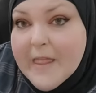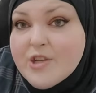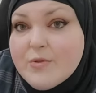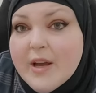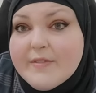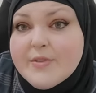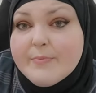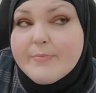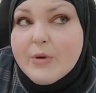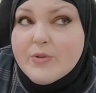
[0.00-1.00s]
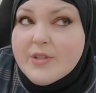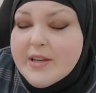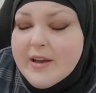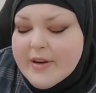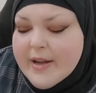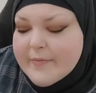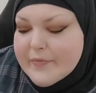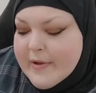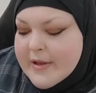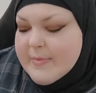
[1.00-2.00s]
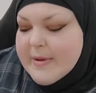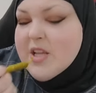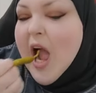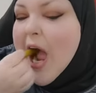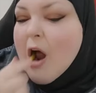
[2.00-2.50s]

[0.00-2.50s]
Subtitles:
I do lives mostly every night. Depends.